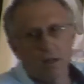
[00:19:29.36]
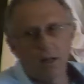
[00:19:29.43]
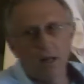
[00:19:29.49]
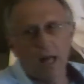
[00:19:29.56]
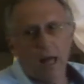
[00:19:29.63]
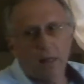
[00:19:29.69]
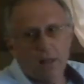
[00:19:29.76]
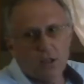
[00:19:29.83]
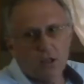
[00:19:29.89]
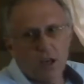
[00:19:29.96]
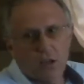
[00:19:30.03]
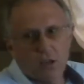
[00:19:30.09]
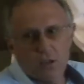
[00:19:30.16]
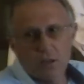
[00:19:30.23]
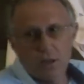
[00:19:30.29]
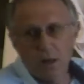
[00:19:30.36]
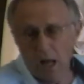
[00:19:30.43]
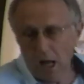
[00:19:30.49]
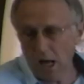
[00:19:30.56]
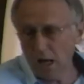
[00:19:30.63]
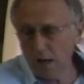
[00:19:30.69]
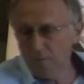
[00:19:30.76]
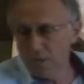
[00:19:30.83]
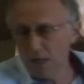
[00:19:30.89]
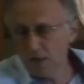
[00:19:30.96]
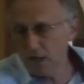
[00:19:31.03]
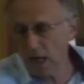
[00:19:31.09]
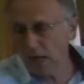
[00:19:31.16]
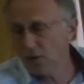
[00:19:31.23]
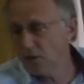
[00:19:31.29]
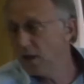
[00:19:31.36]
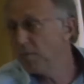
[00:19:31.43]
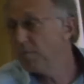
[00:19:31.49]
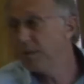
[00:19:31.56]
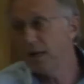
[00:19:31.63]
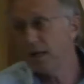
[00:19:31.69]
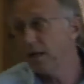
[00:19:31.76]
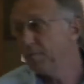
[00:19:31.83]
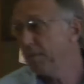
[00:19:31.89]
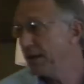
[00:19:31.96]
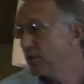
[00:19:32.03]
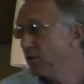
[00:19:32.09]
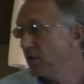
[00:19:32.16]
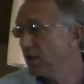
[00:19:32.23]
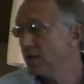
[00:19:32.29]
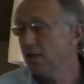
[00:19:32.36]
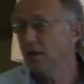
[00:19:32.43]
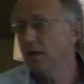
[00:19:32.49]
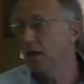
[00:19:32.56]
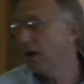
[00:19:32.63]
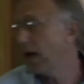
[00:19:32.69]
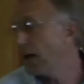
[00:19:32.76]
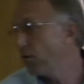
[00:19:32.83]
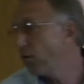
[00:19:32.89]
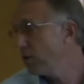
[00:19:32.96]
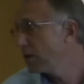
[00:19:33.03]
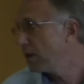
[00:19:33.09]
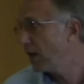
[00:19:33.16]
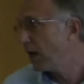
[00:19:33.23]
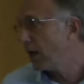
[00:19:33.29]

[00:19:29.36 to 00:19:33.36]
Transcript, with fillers: girl at the church. Um, it's actually a brilliant place to kiss a girl. I always